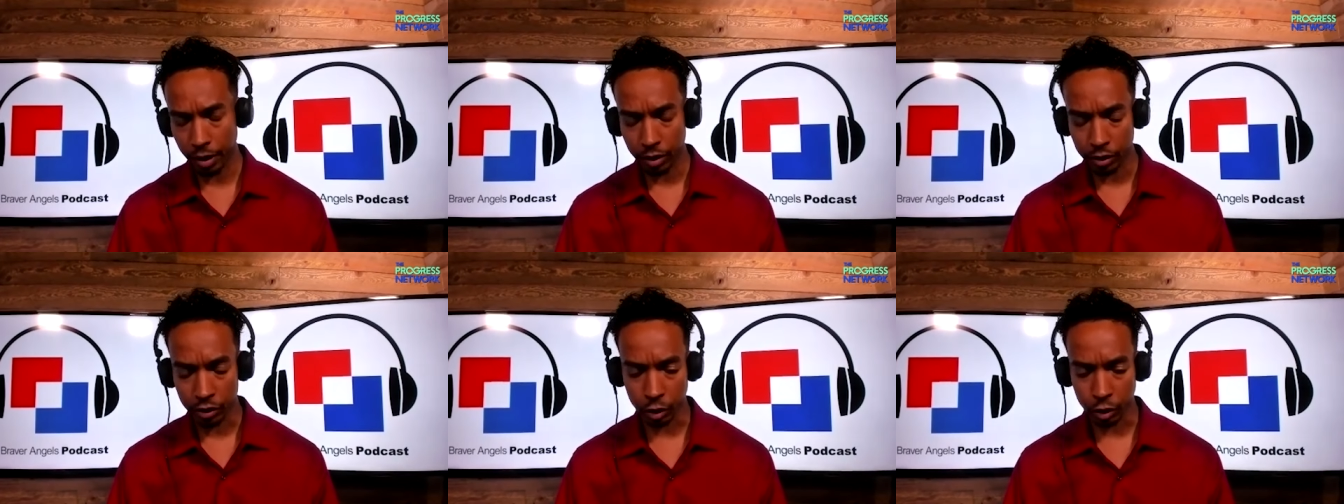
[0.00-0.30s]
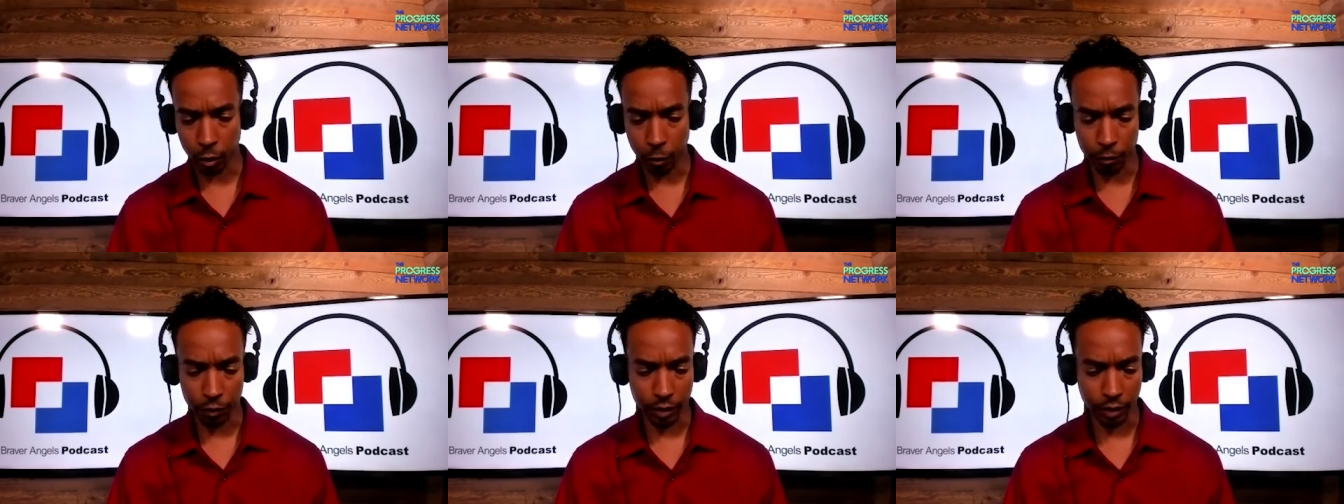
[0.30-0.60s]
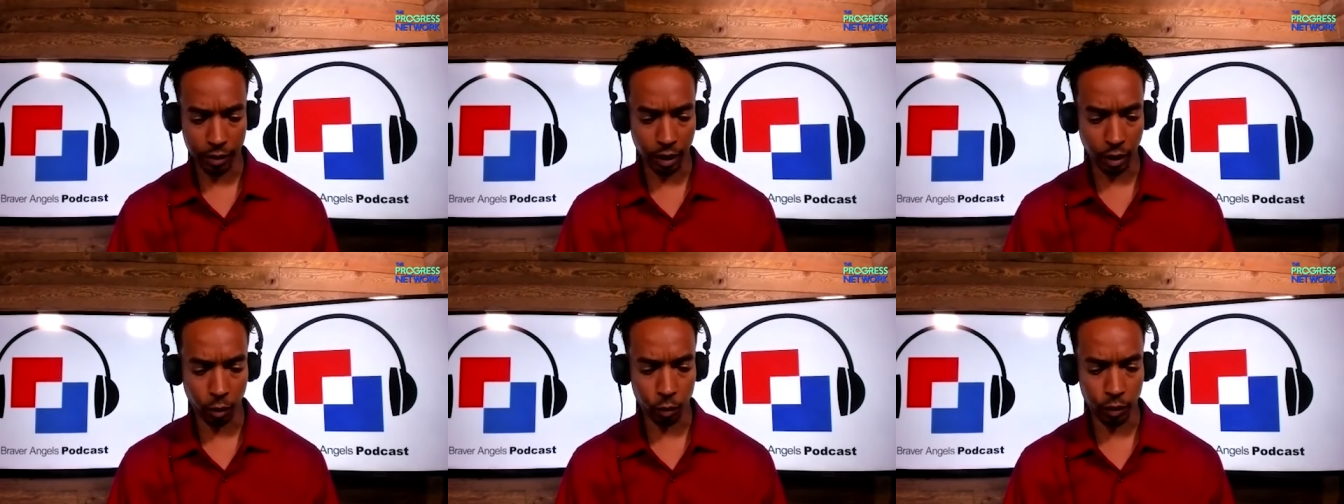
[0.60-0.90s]
So,
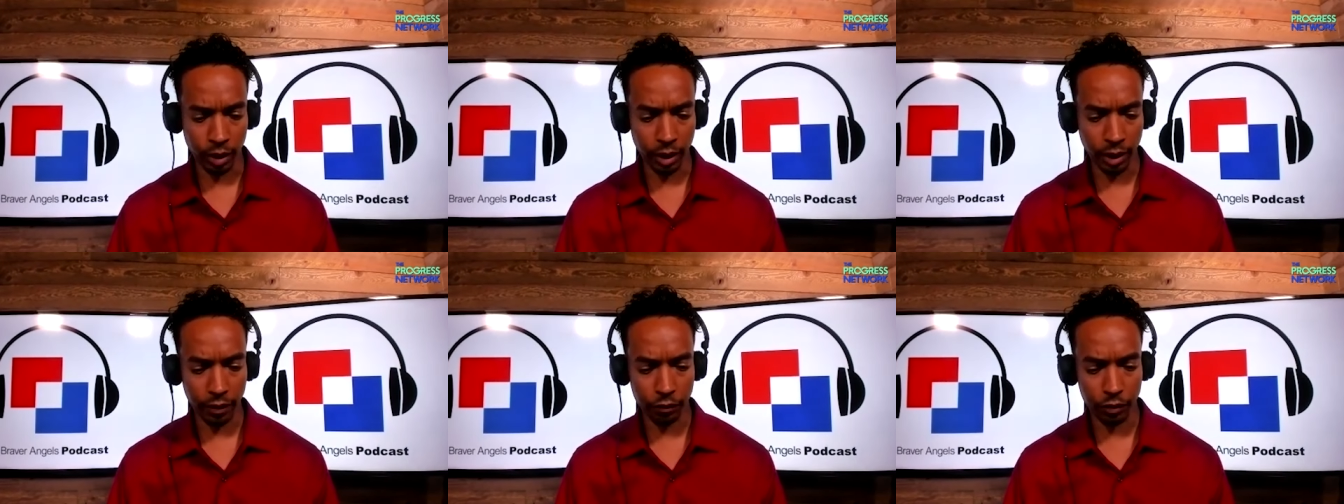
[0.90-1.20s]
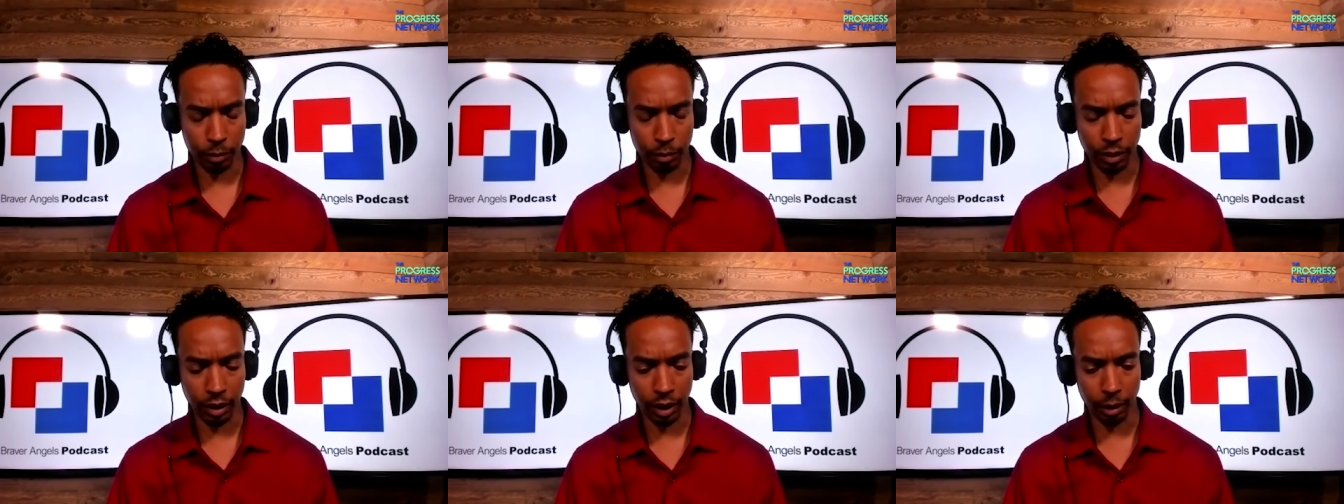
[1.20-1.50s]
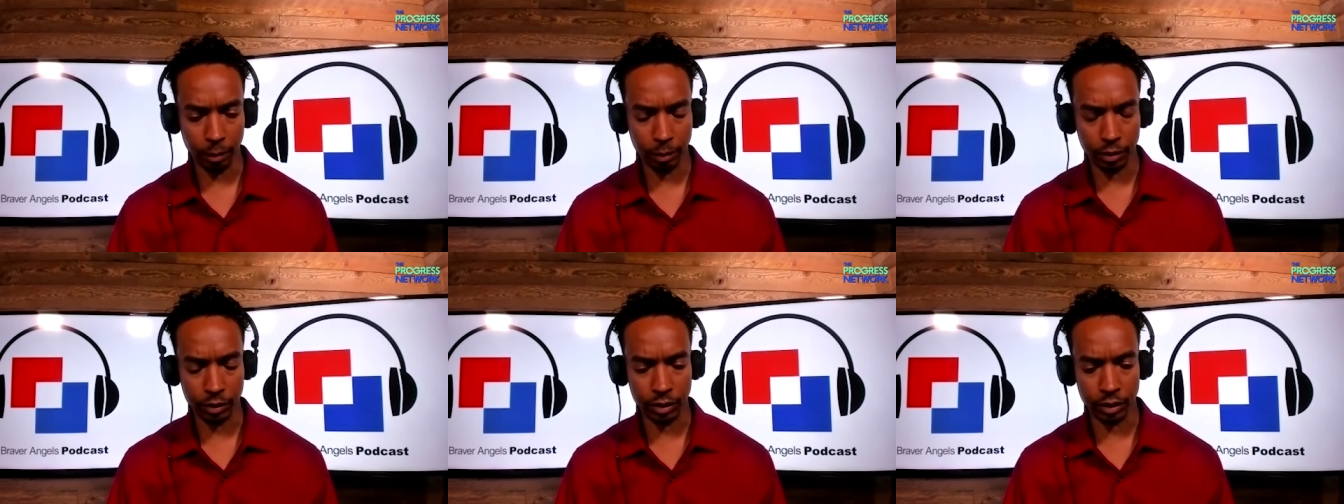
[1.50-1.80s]
you know, we have to be
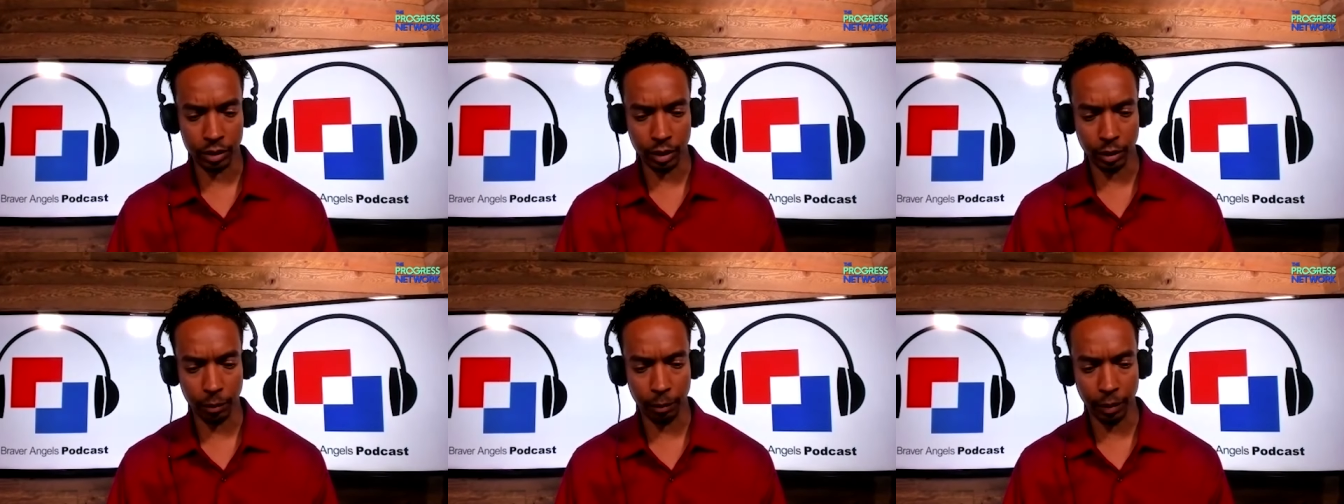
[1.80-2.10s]
able to